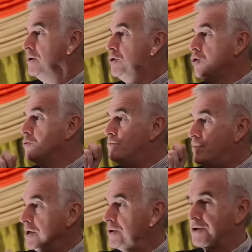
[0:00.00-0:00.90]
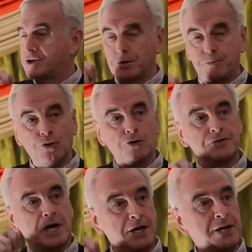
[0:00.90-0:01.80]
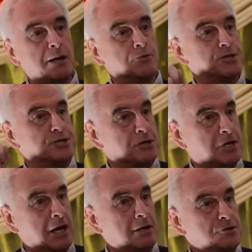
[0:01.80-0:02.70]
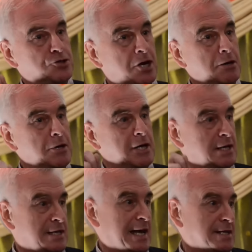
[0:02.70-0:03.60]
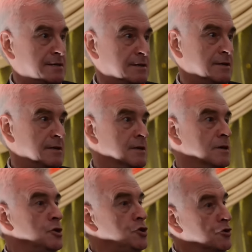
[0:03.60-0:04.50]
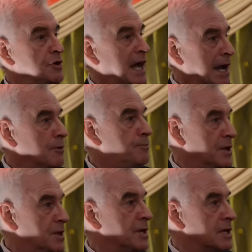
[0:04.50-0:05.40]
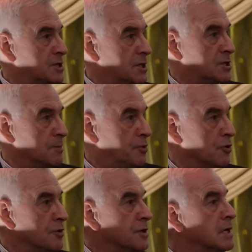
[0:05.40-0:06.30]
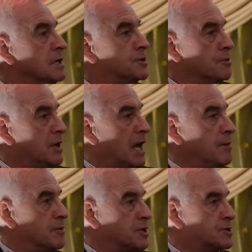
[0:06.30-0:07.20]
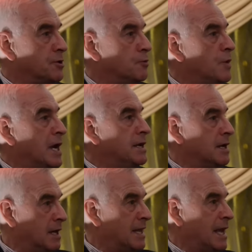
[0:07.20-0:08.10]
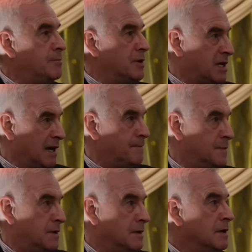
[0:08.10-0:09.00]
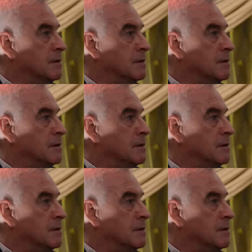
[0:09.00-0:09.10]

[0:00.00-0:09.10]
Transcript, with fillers: You built the support that enabled us to get Jeremy elected. You're now building us the support to enable us to win a Labour government.